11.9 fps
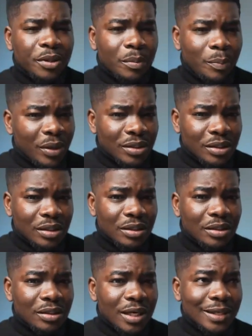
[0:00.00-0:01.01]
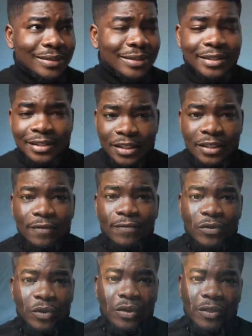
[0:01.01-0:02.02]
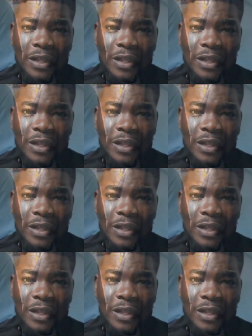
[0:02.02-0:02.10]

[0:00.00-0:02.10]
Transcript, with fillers: Fisayo is one of them.